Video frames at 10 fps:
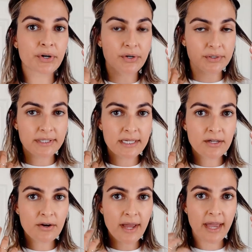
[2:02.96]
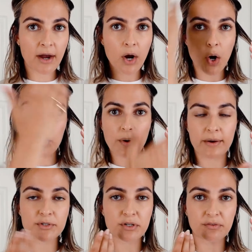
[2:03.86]
curling your hair
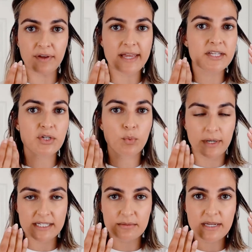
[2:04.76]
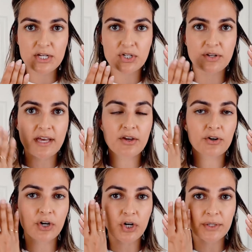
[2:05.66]
around your face, you want to make sure that you're
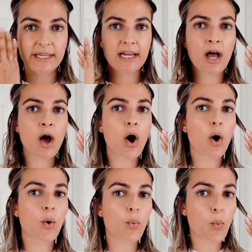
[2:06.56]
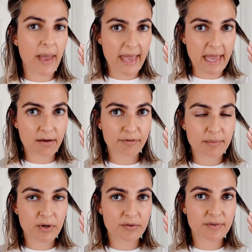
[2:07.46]
curling away
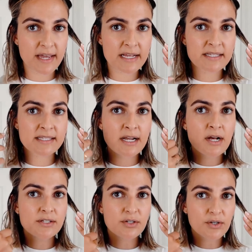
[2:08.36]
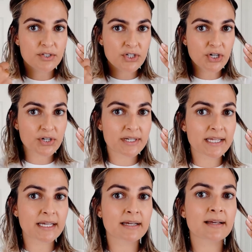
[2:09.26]
from your face, so you're
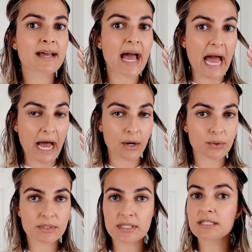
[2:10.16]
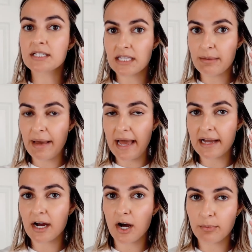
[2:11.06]
turning out to the
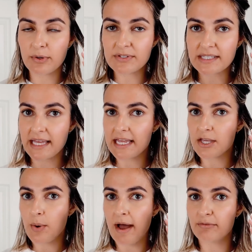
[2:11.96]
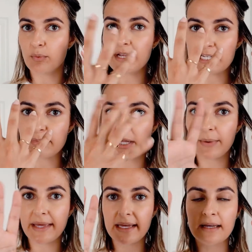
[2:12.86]
back, almost like you have wind
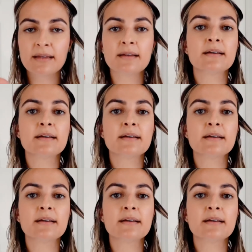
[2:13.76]
blowing